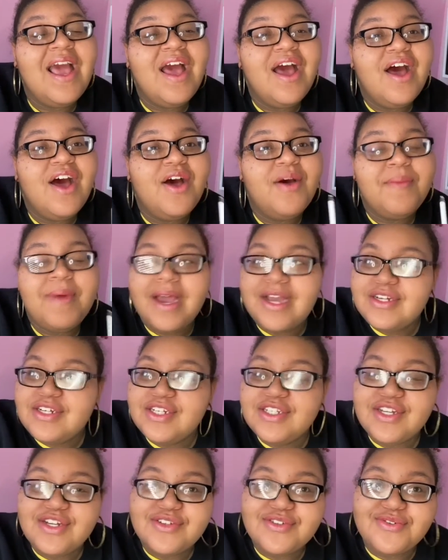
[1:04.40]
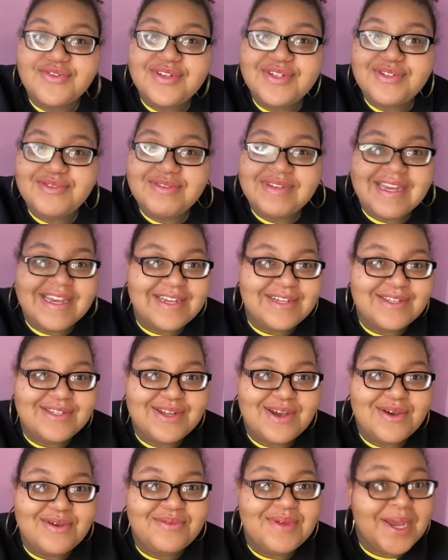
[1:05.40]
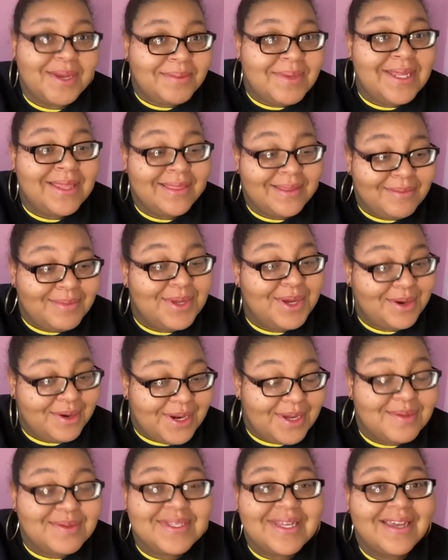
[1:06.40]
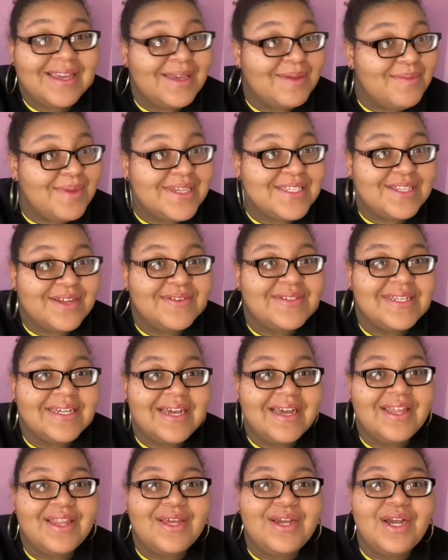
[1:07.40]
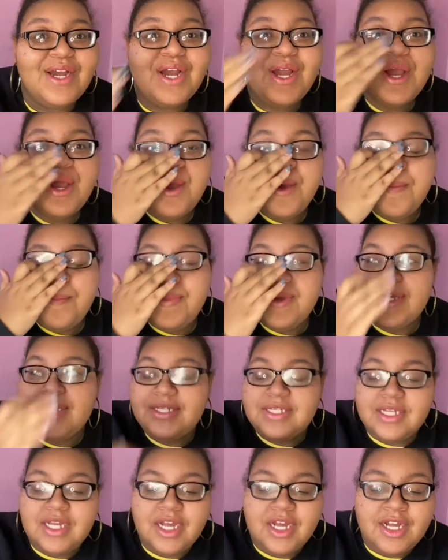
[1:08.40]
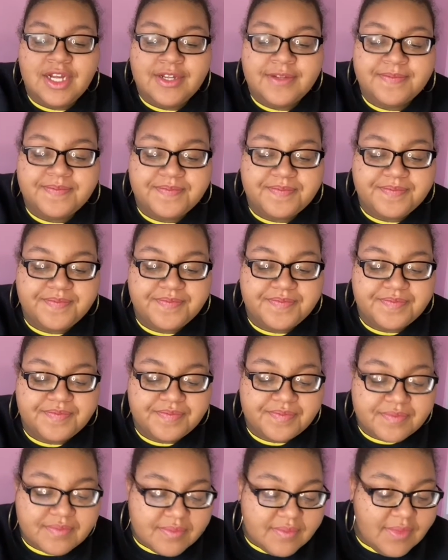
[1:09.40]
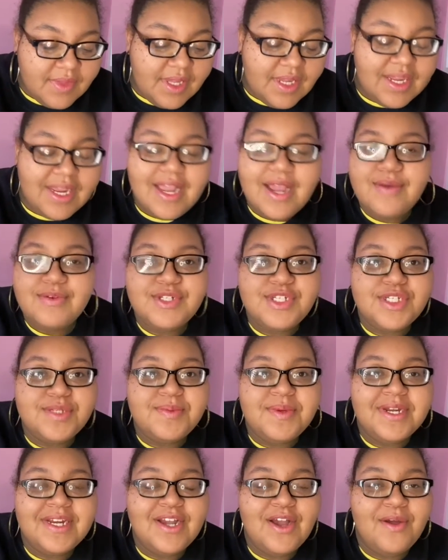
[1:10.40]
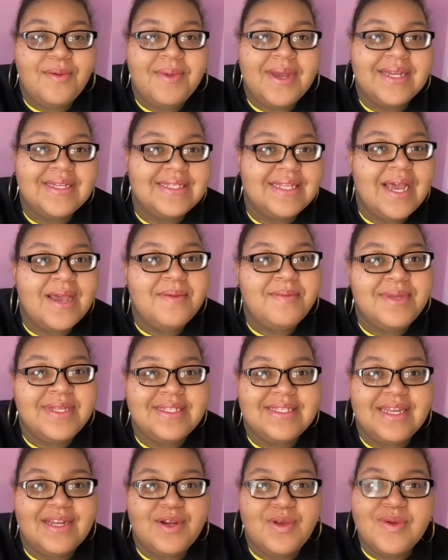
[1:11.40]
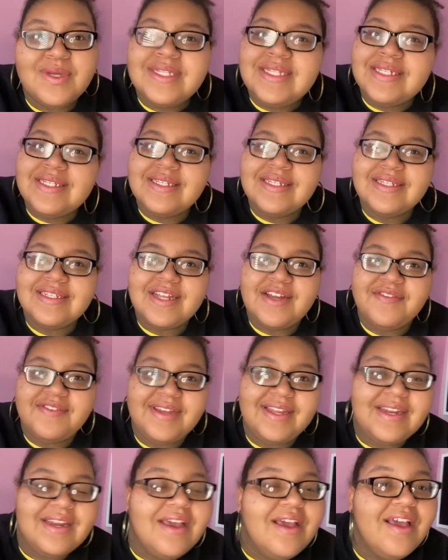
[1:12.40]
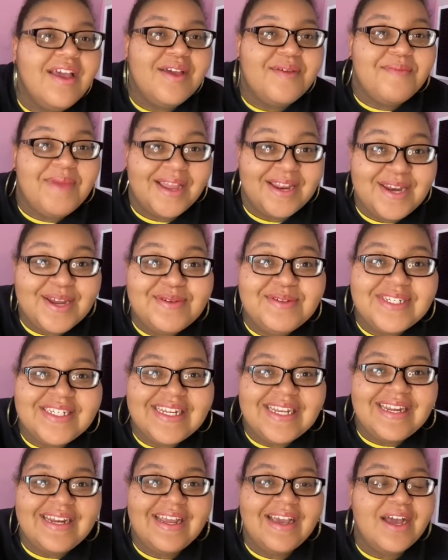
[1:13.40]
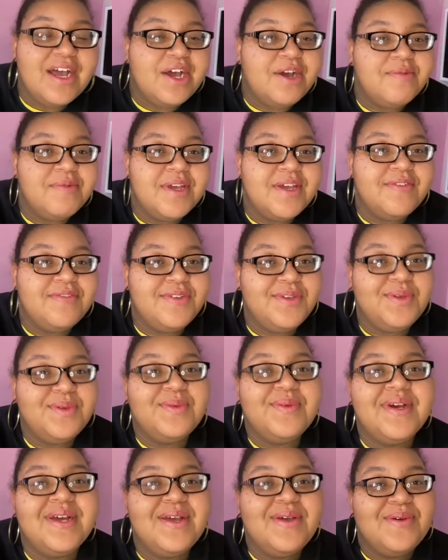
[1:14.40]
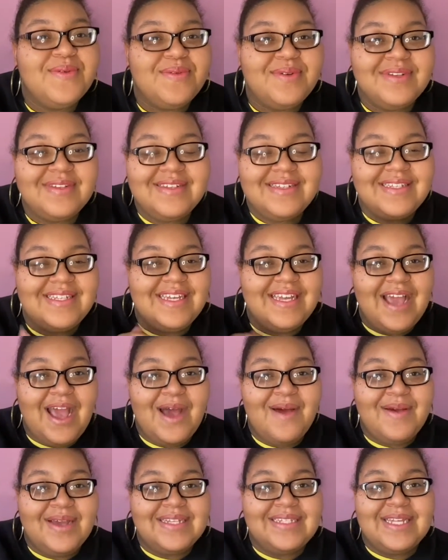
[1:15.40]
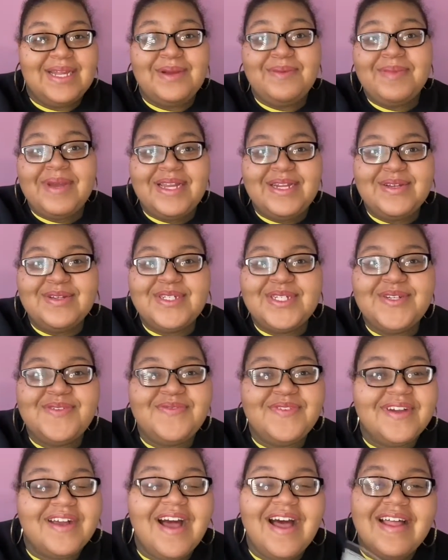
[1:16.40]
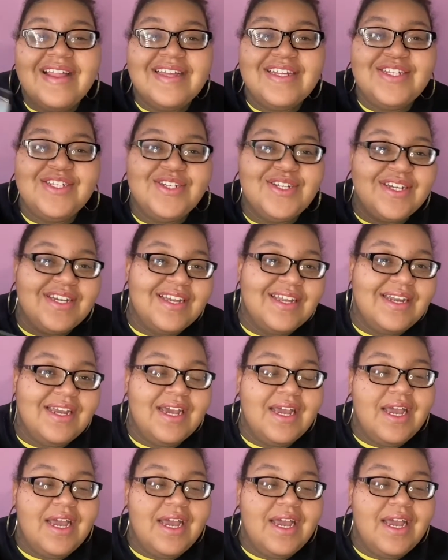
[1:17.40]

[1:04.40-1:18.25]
I actually start school in 2 days, so I need them to hurry up so I can get my stuff together. But I was just putting all my assignments and quizzes and stuff in my Notion. If you want to see how I set up my Notion for college, you can